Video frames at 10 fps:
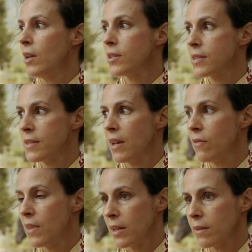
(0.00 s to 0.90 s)

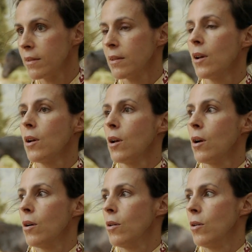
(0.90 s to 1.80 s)
understand that
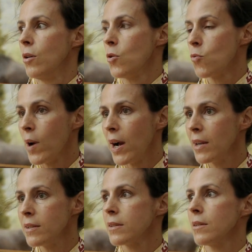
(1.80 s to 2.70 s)
a
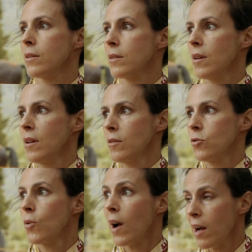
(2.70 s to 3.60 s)
right,
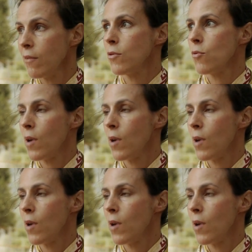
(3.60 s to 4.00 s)
to have a